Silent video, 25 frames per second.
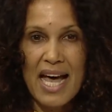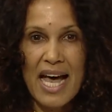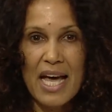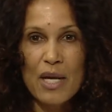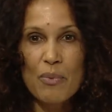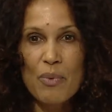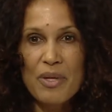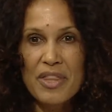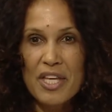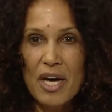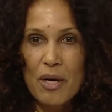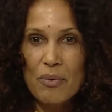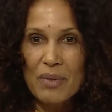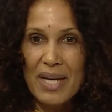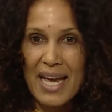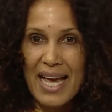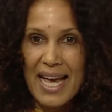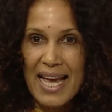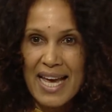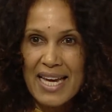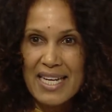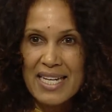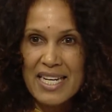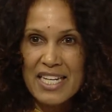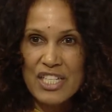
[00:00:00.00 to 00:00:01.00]
And without
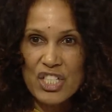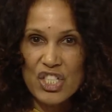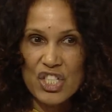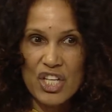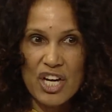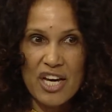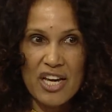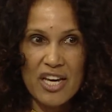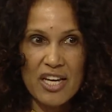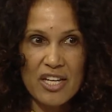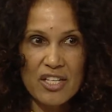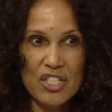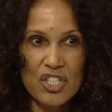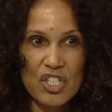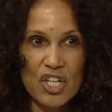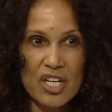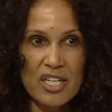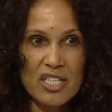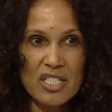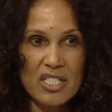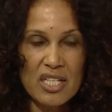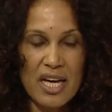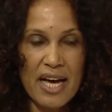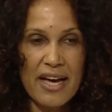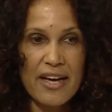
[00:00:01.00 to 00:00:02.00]
any change
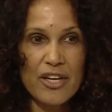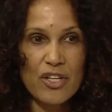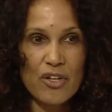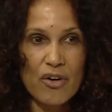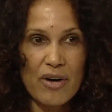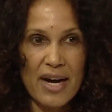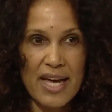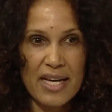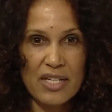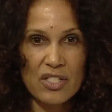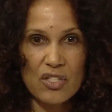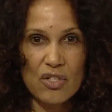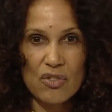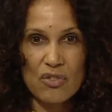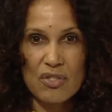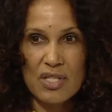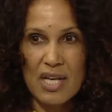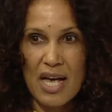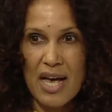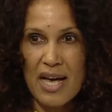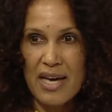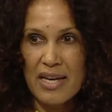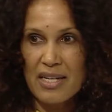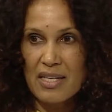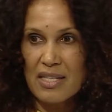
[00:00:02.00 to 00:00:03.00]
in diet or
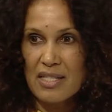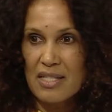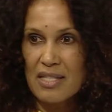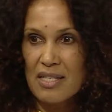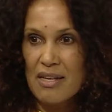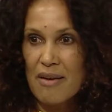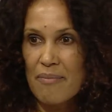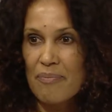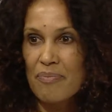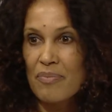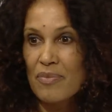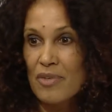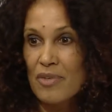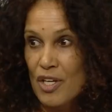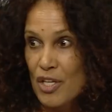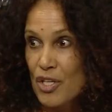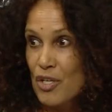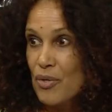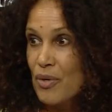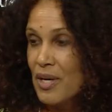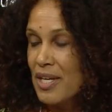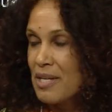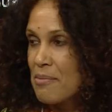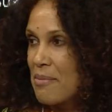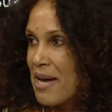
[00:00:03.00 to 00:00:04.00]
exercise,
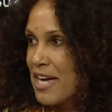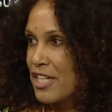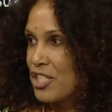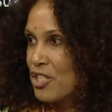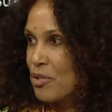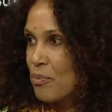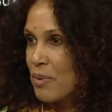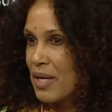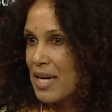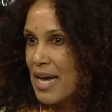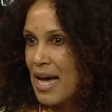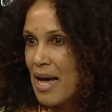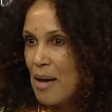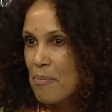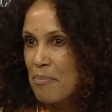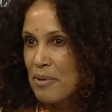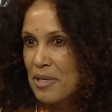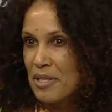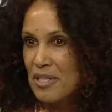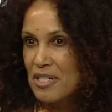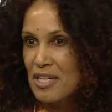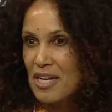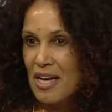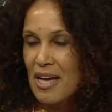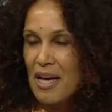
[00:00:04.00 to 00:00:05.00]
you can imagine what
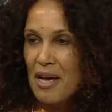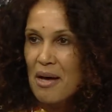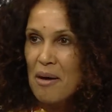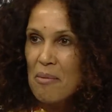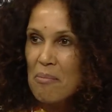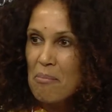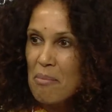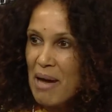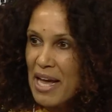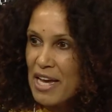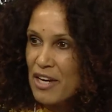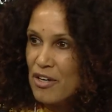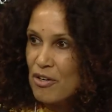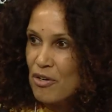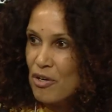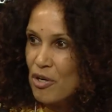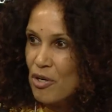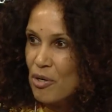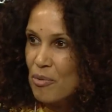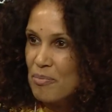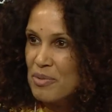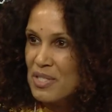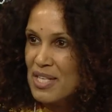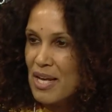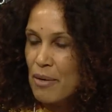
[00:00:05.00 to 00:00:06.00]
happened.
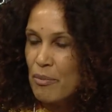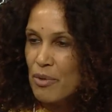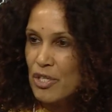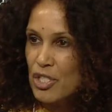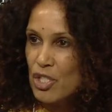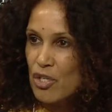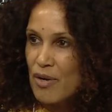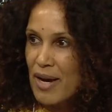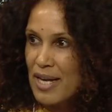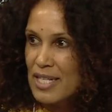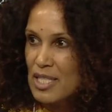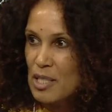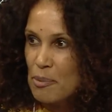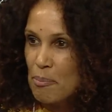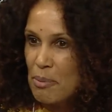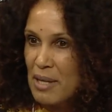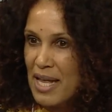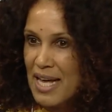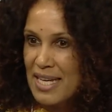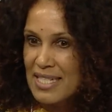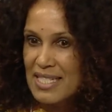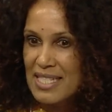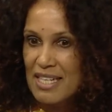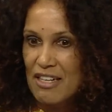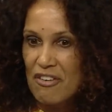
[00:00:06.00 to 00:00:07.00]
Microbes that were
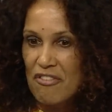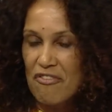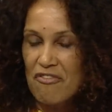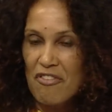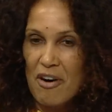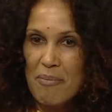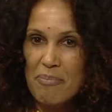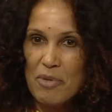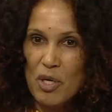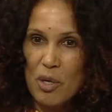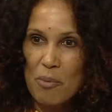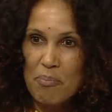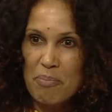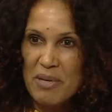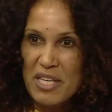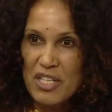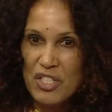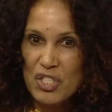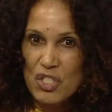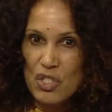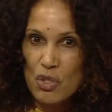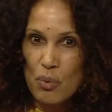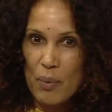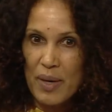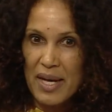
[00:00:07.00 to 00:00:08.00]
transplanted from the
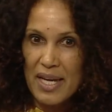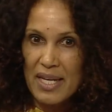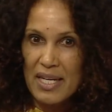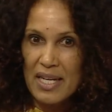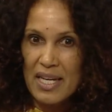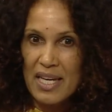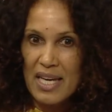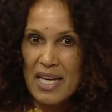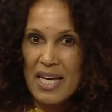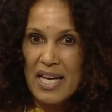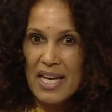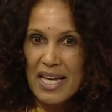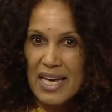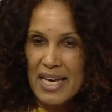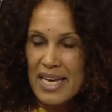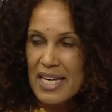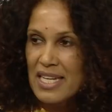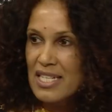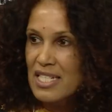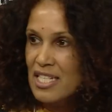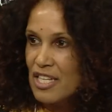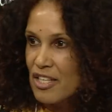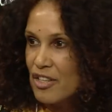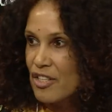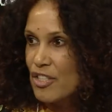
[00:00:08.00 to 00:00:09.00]
obese twin
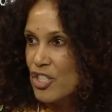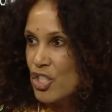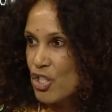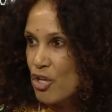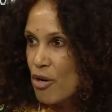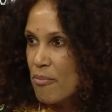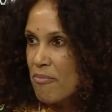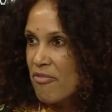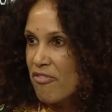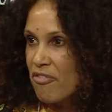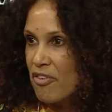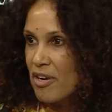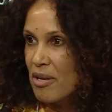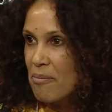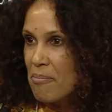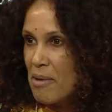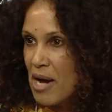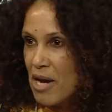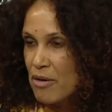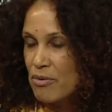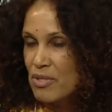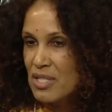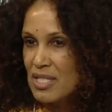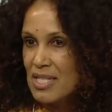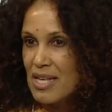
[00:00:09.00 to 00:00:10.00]
into the germ-free
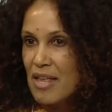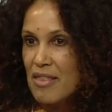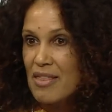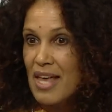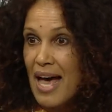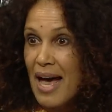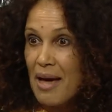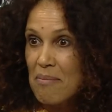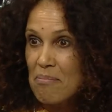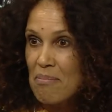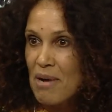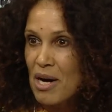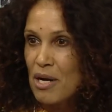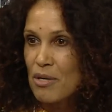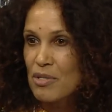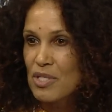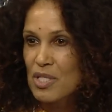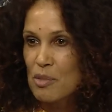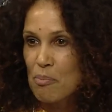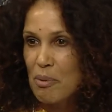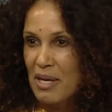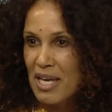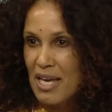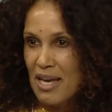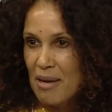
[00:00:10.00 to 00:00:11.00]
mouse, that
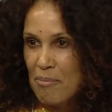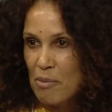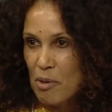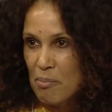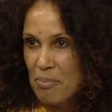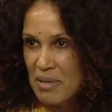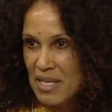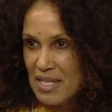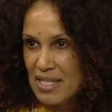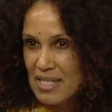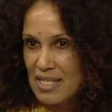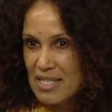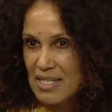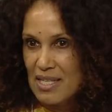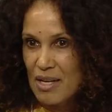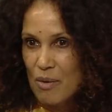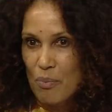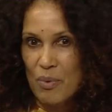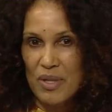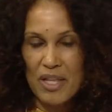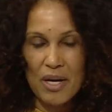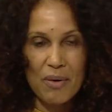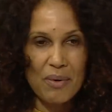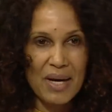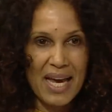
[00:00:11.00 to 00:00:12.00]
mouse became obese
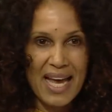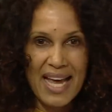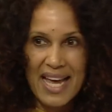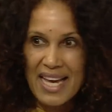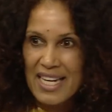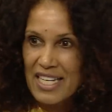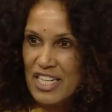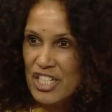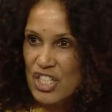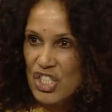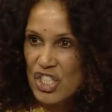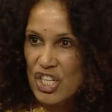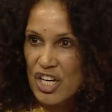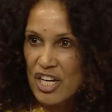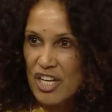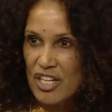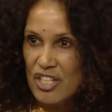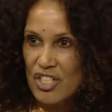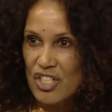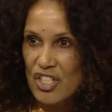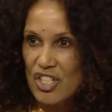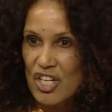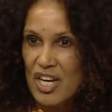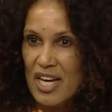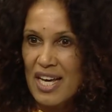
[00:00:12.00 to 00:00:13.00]
without any
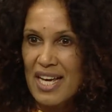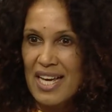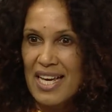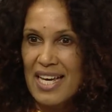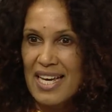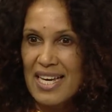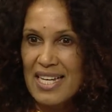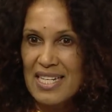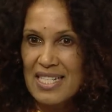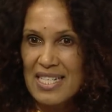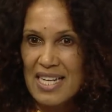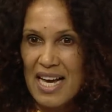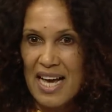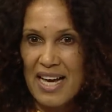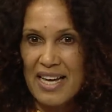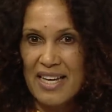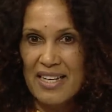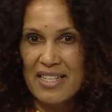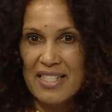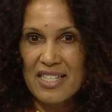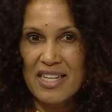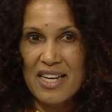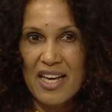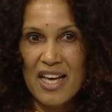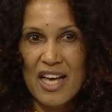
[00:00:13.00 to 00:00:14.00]
change in
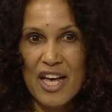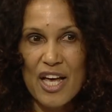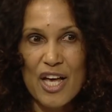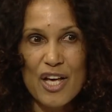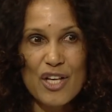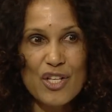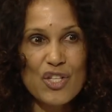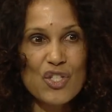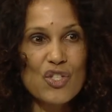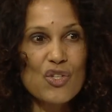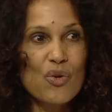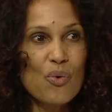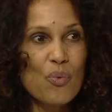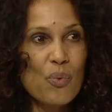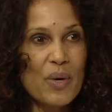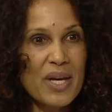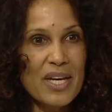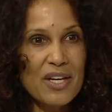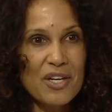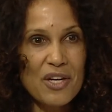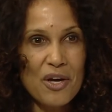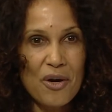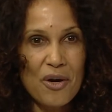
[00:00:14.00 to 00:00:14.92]
diet. So we